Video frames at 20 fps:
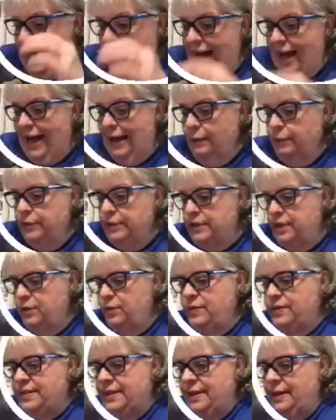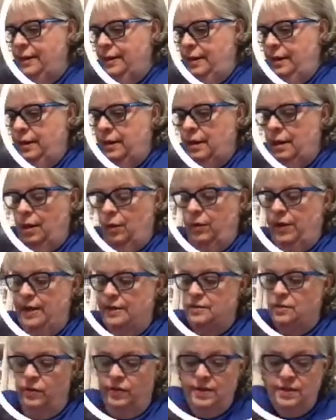I'll do's it. Okay,
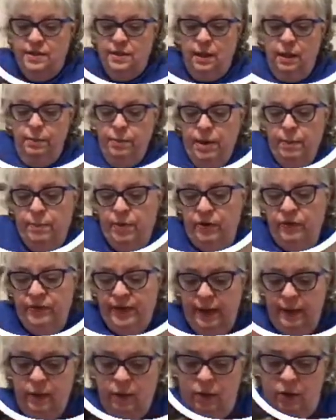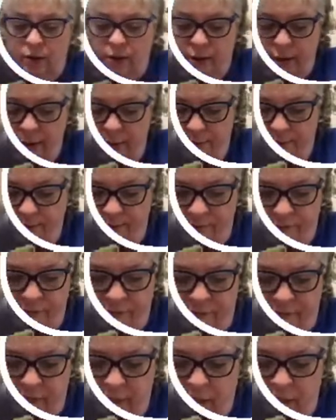so this is going to be a birthday card.
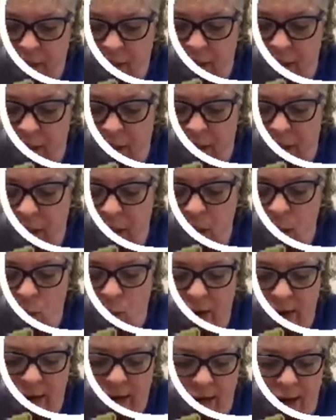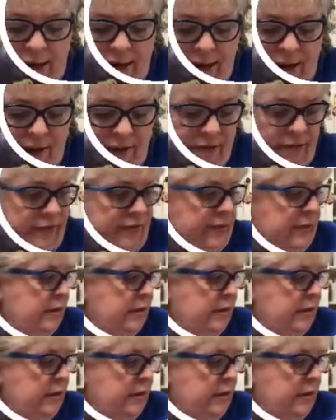And we have